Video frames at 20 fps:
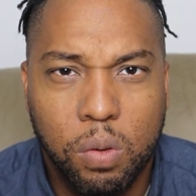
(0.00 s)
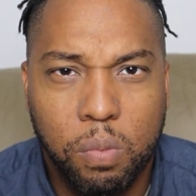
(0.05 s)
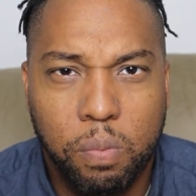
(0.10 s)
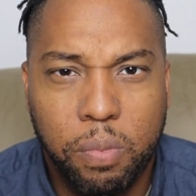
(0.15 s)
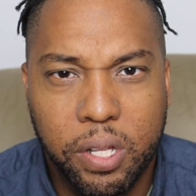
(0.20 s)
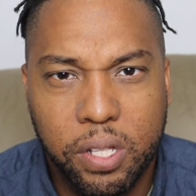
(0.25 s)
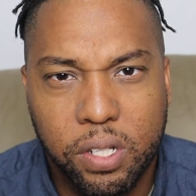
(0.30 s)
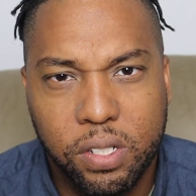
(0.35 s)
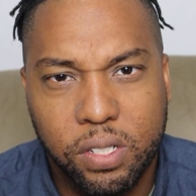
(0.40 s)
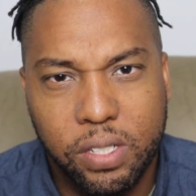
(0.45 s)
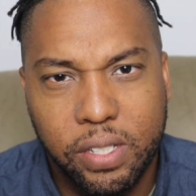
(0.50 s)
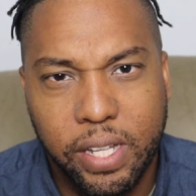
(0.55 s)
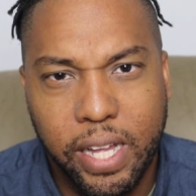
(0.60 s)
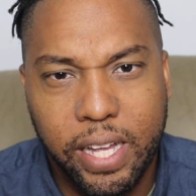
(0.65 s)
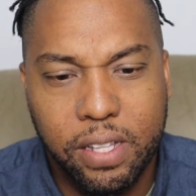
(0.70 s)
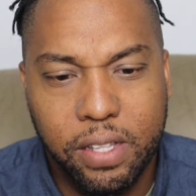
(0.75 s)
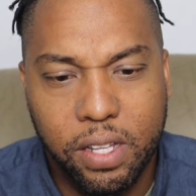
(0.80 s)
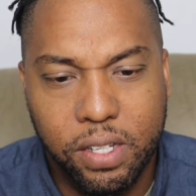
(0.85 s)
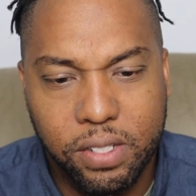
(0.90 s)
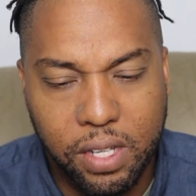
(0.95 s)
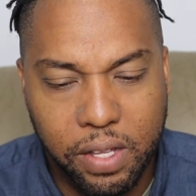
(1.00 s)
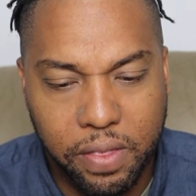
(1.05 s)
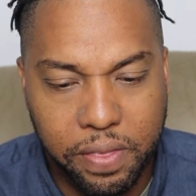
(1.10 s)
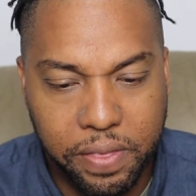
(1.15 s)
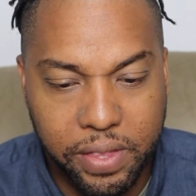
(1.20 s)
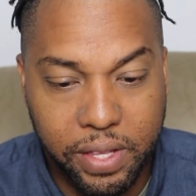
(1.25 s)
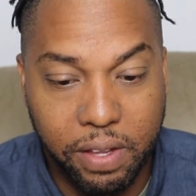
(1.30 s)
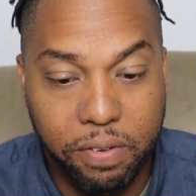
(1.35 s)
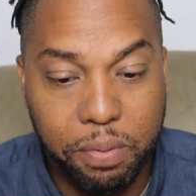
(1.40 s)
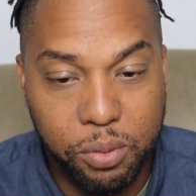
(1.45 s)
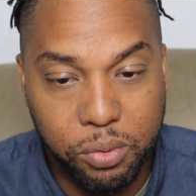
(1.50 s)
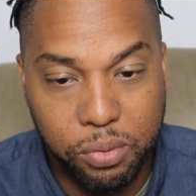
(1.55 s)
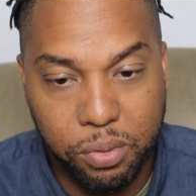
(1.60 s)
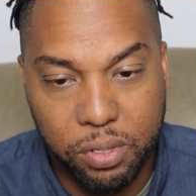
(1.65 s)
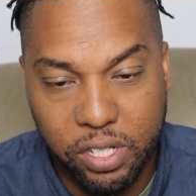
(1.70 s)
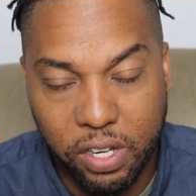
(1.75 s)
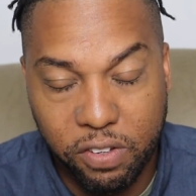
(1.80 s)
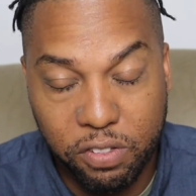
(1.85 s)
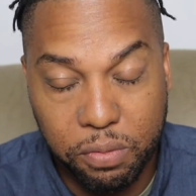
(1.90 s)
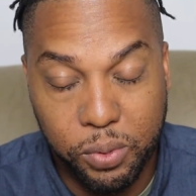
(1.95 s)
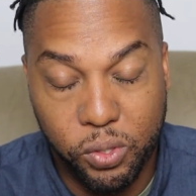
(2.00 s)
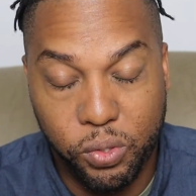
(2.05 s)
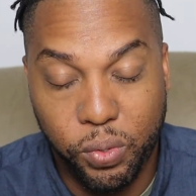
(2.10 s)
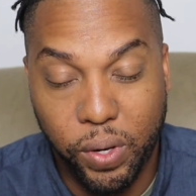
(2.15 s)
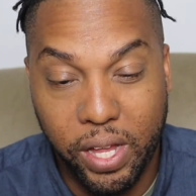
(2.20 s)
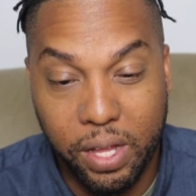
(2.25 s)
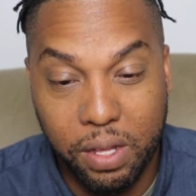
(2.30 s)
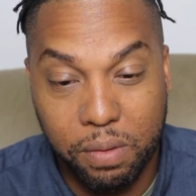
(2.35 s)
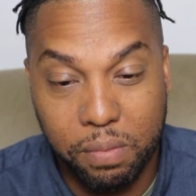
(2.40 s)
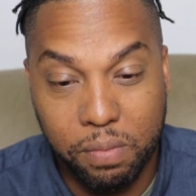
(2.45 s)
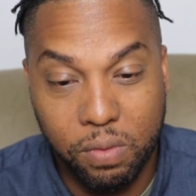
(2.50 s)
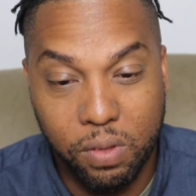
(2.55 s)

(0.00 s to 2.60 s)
But there's a difference between